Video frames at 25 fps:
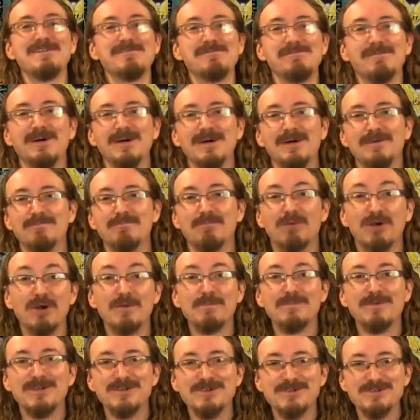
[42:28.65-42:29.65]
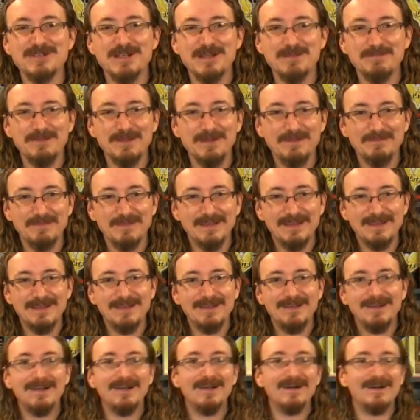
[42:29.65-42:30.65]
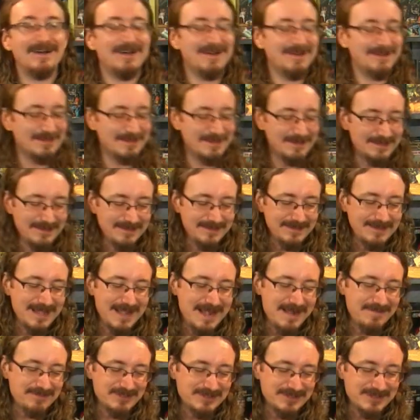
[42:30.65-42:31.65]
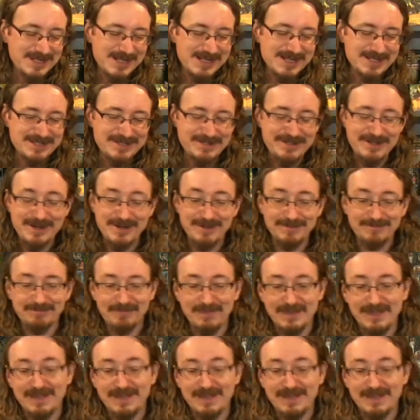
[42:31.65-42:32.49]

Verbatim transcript: of uh, bourbon or something uh, on the on the aftertaste there.